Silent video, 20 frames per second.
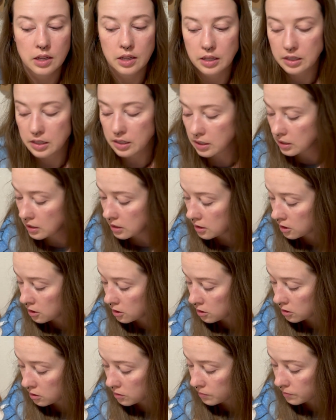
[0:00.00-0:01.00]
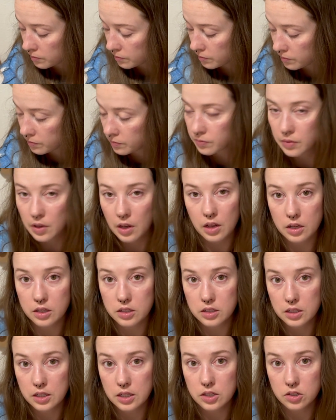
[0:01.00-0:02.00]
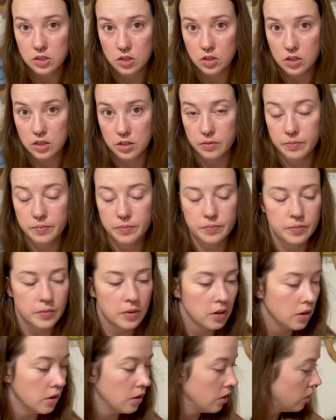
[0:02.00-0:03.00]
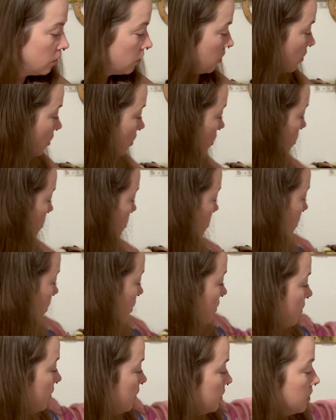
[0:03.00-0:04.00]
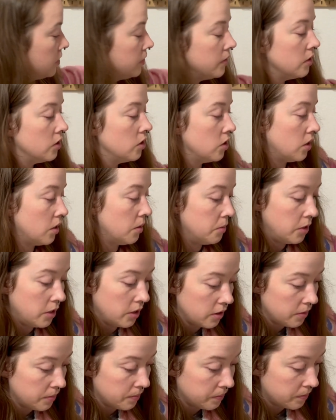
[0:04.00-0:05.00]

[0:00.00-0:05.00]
and let's get started. So my first finished object